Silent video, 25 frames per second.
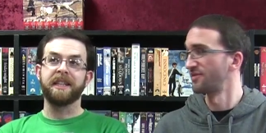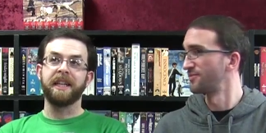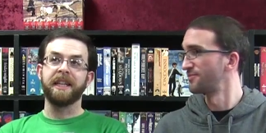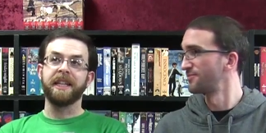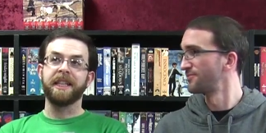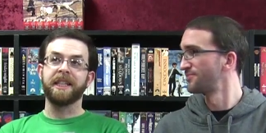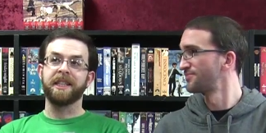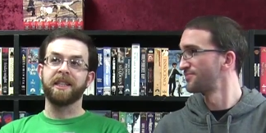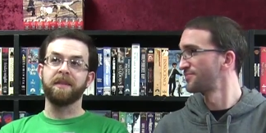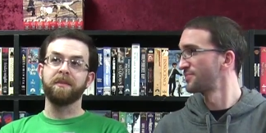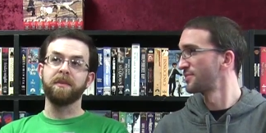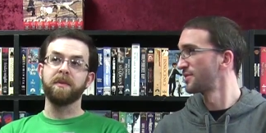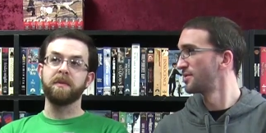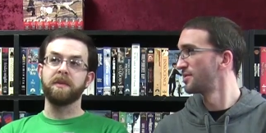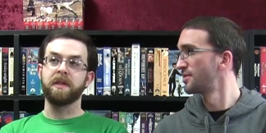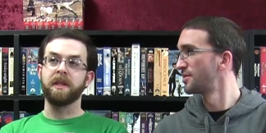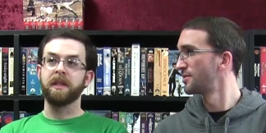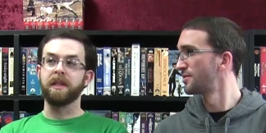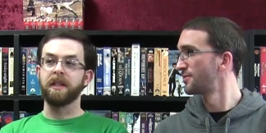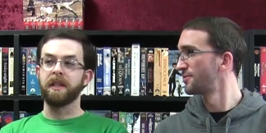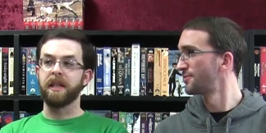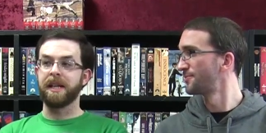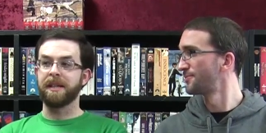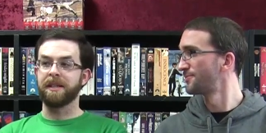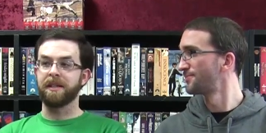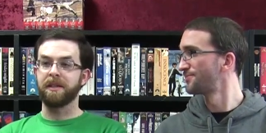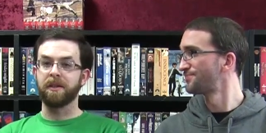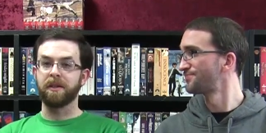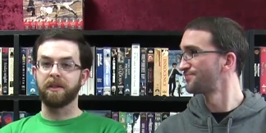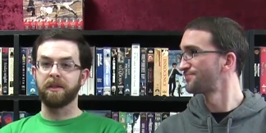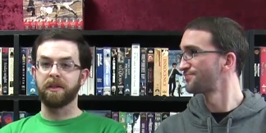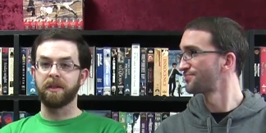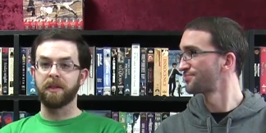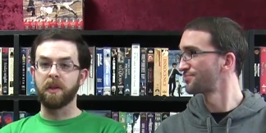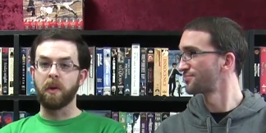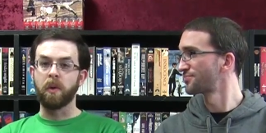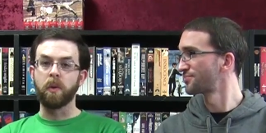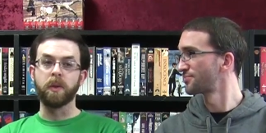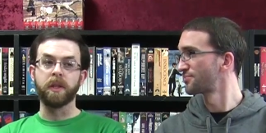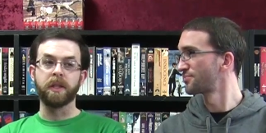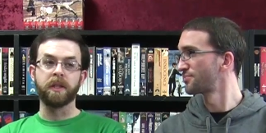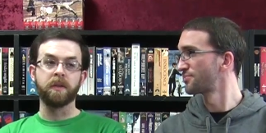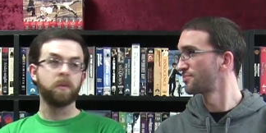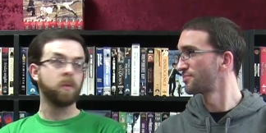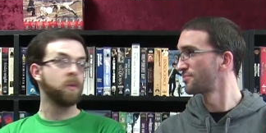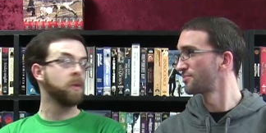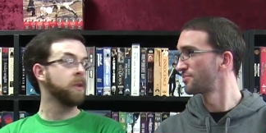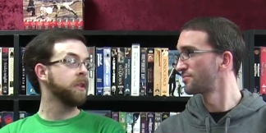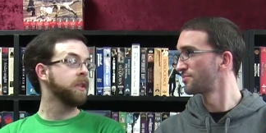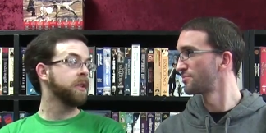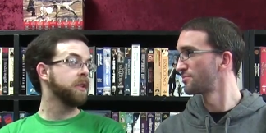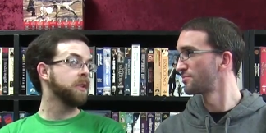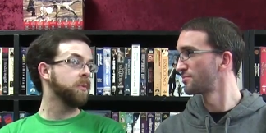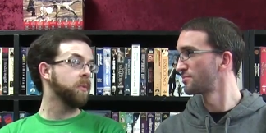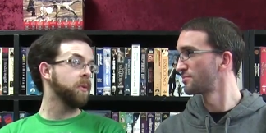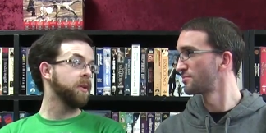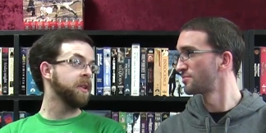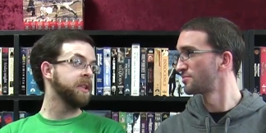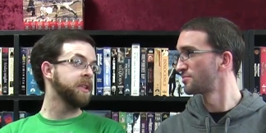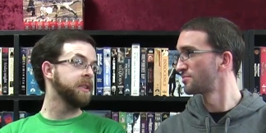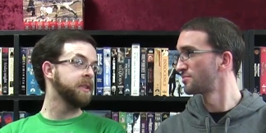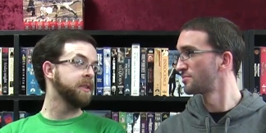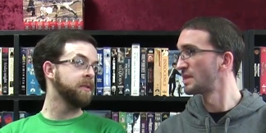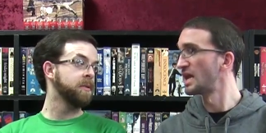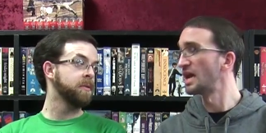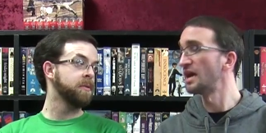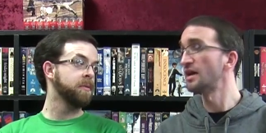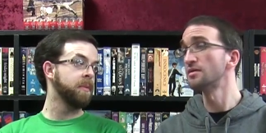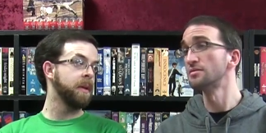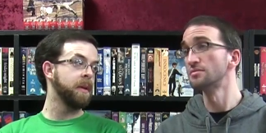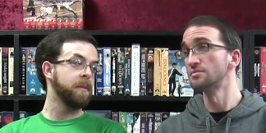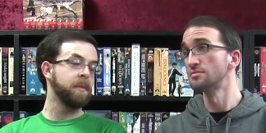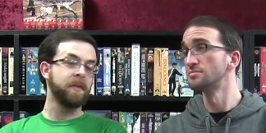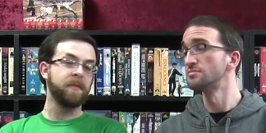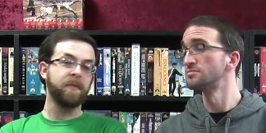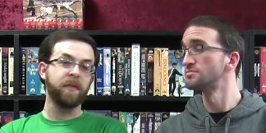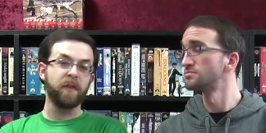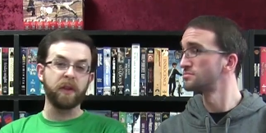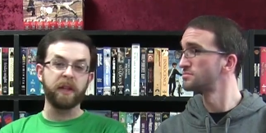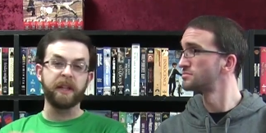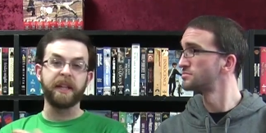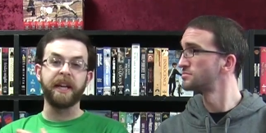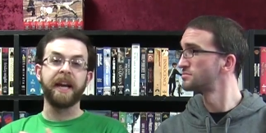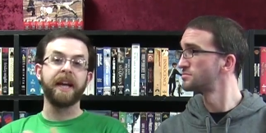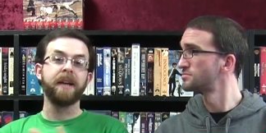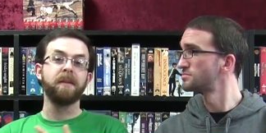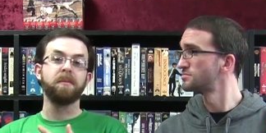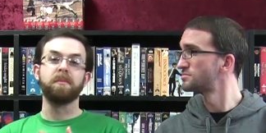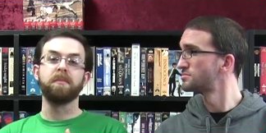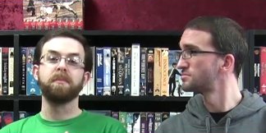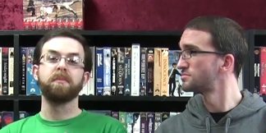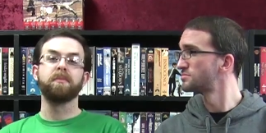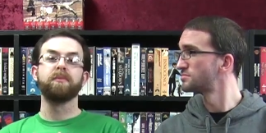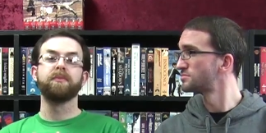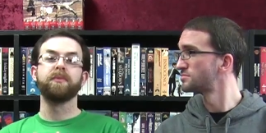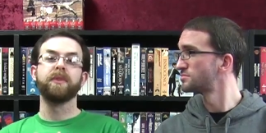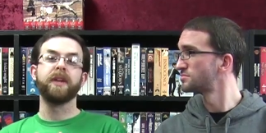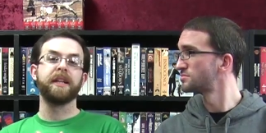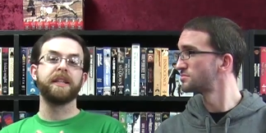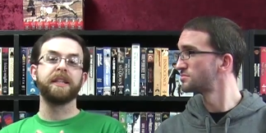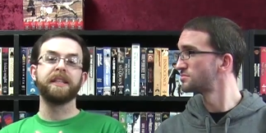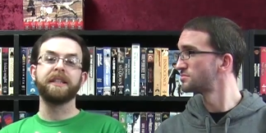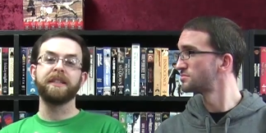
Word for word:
Speaker 1: like some of the lesser Nolan works where you yeah. maybe forget that